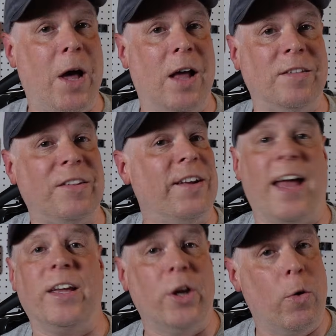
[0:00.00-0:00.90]
on, so
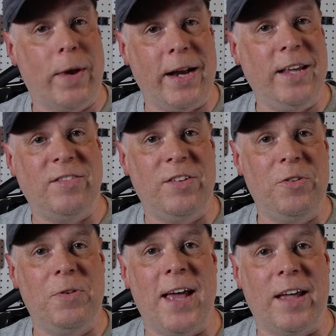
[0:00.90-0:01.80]
now you know what I need to
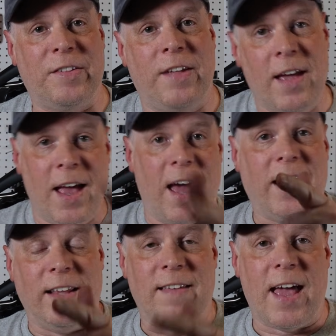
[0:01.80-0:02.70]
do next. I
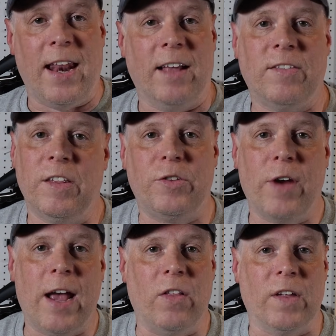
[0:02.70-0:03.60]
need to head out to the
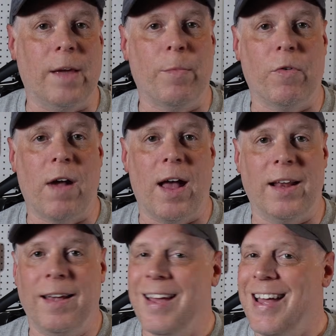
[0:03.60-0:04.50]
trail and give them a
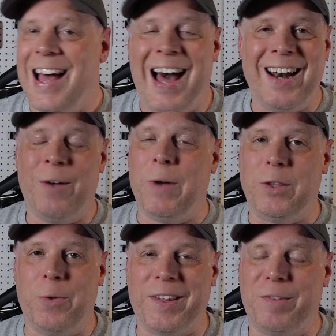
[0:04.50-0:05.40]
ride. I don't know
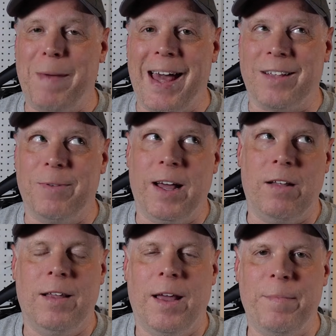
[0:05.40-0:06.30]
what to expect.
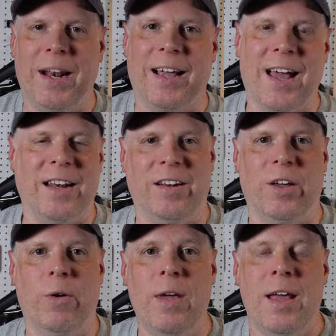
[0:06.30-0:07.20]
Well, I mean, I kind of
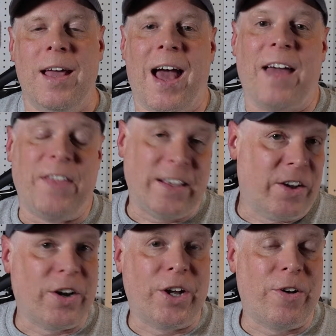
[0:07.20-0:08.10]
do. I think they're going to